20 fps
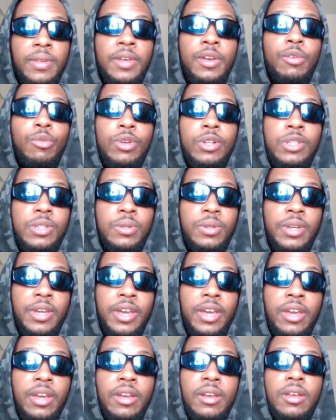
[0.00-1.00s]
yeah, Renzo
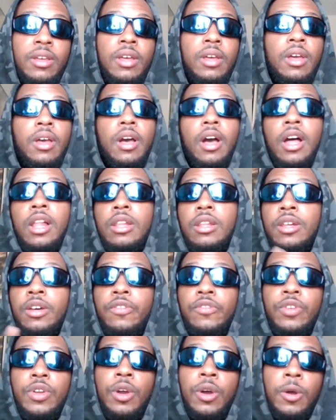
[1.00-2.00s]
gang, I
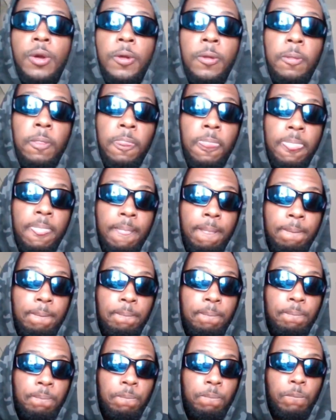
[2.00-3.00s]
love y'all.
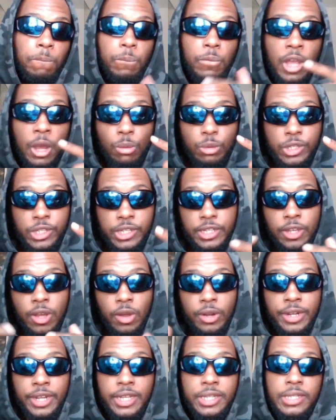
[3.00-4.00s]
I will see
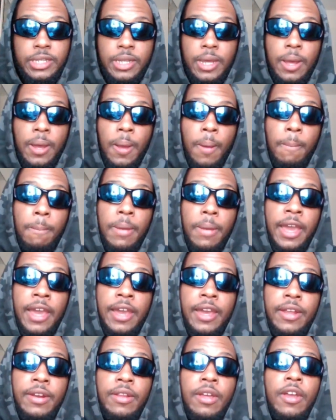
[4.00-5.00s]
y'all next time.
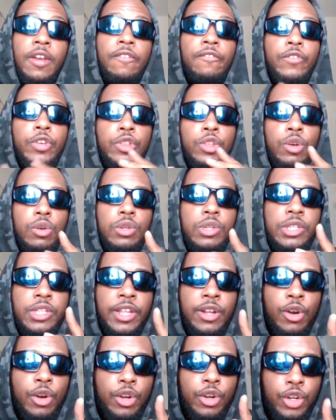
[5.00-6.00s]
And for
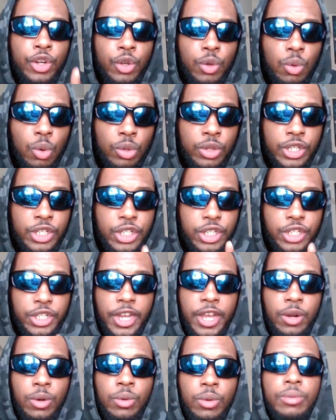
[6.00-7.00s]
those that are new on this
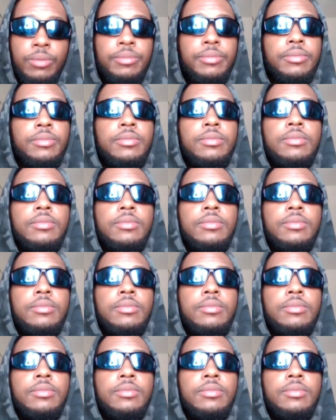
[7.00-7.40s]
channel,